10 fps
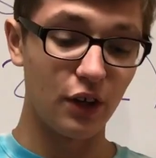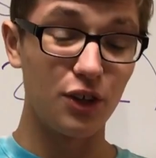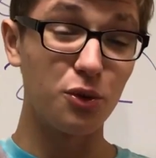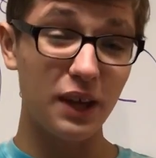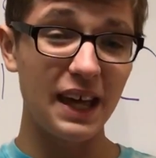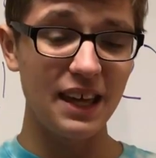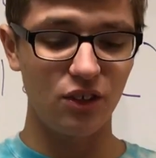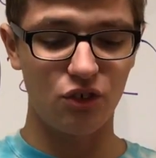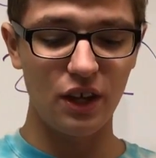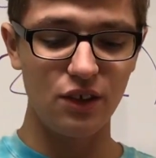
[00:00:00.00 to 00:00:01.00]
You
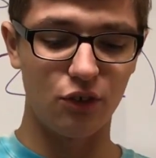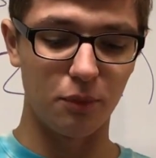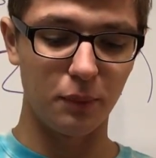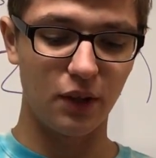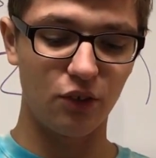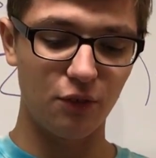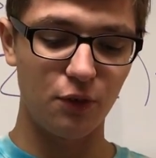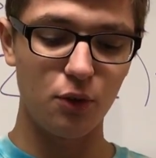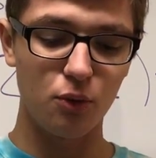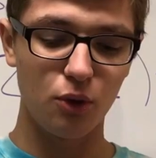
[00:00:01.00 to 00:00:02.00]
can't change it, because if
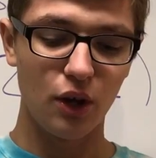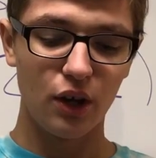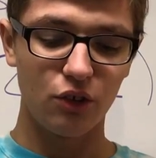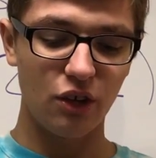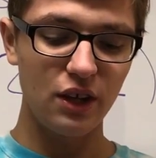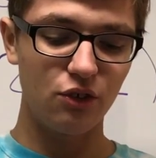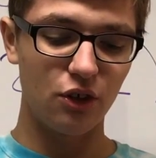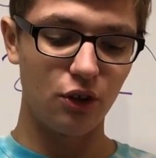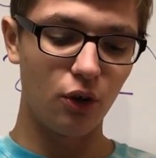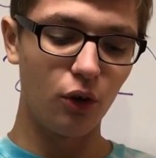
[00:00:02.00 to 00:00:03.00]
you change
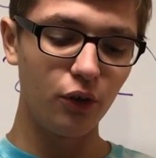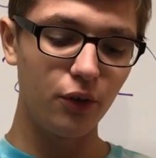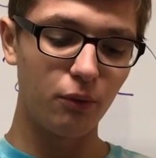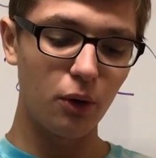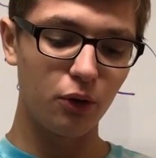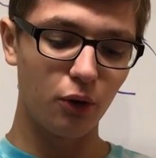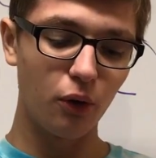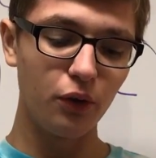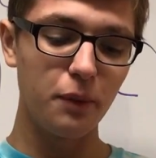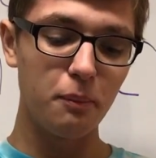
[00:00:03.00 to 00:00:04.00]
it, you're only
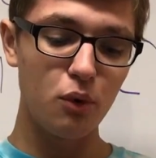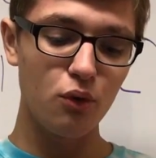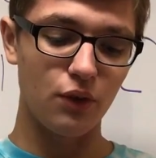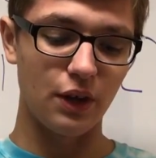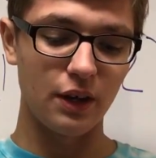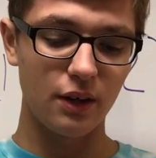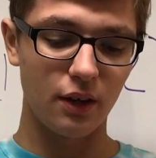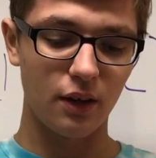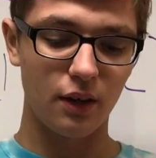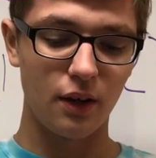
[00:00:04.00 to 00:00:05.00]
moving
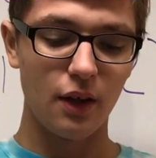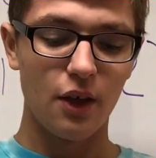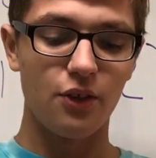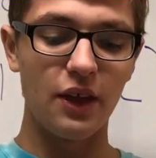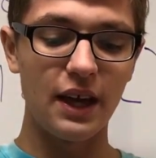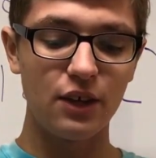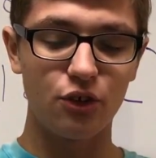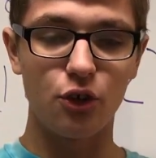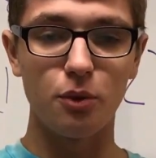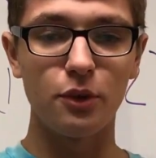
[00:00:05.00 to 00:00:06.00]
the edge
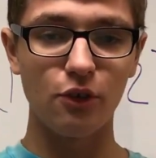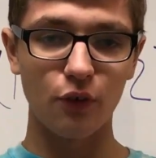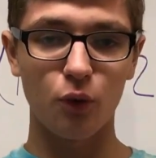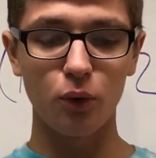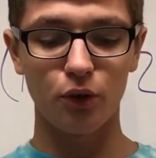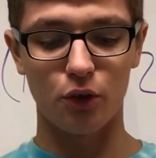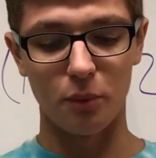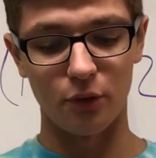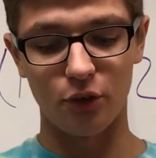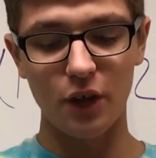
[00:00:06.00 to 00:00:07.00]
cubies and the corner
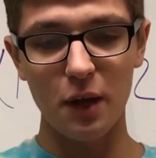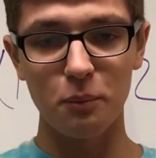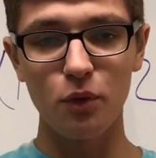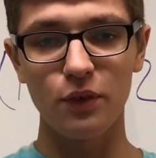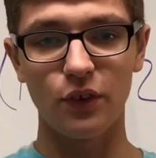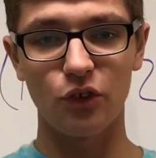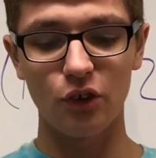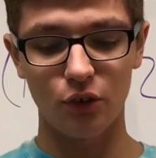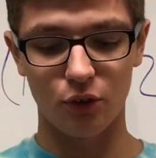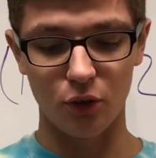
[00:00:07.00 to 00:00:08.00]
cubies. You're not moving the
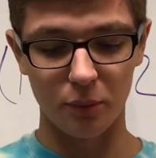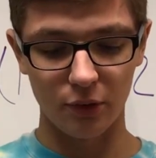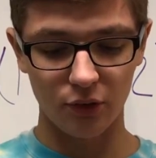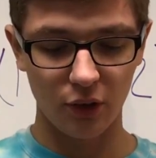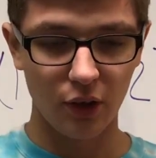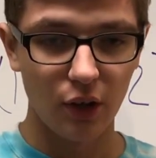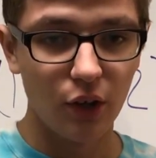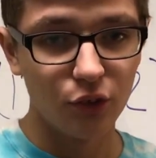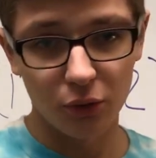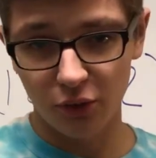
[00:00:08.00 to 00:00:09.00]
center cubies.
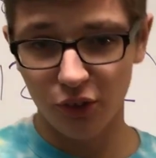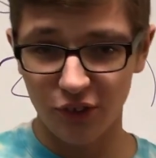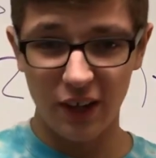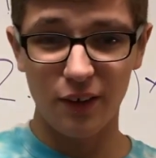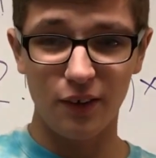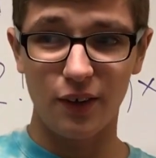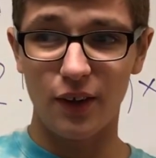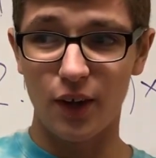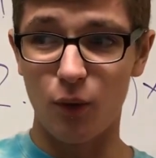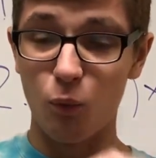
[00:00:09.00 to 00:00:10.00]
So it turns out
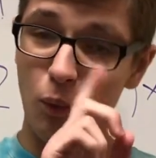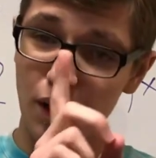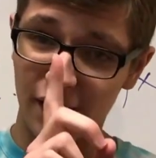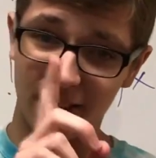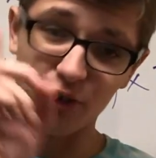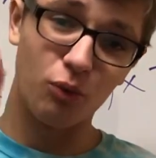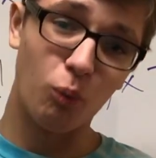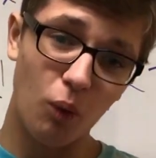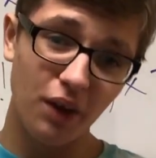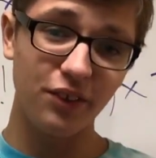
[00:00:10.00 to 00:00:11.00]
there's
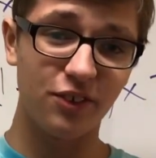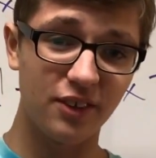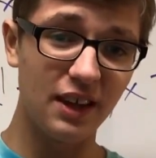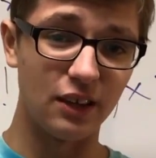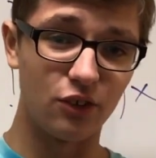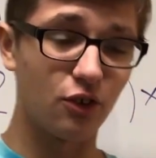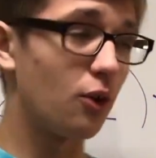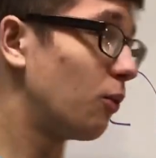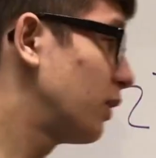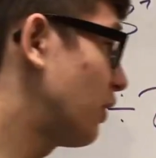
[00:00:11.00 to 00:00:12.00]
1 state,
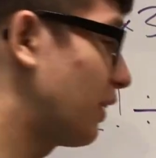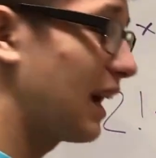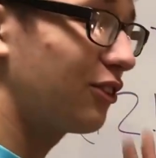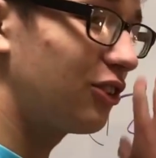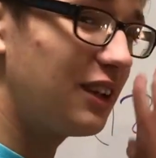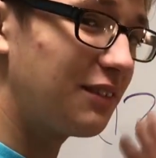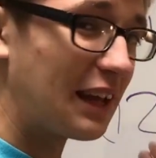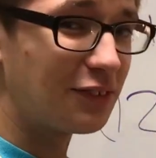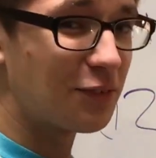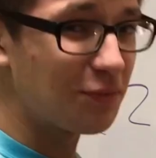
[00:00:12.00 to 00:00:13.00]
so we don't actually even
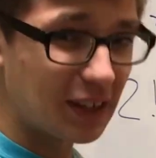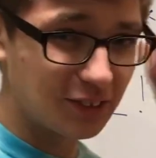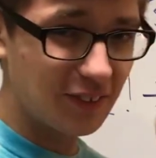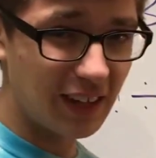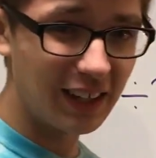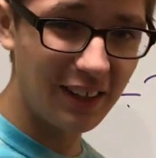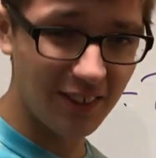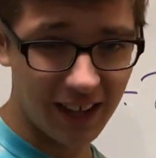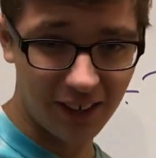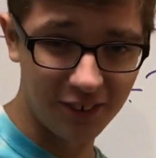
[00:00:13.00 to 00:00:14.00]
have to factor that into
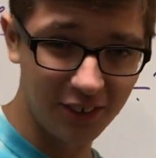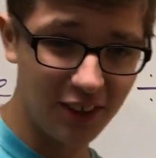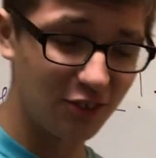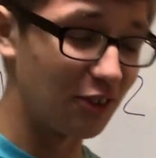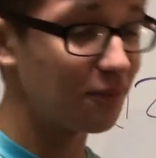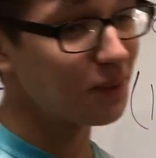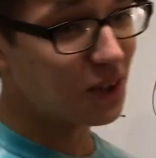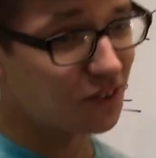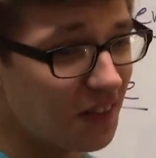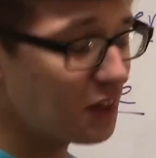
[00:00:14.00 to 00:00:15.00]
the calculation.
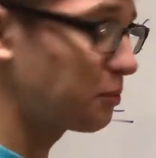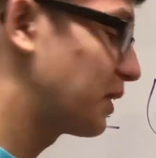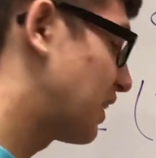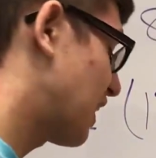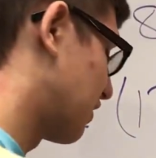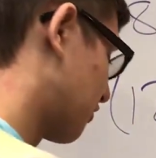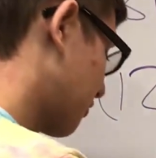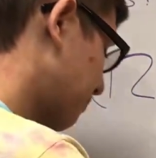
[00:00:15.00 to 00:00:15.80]
So that's pretty nice.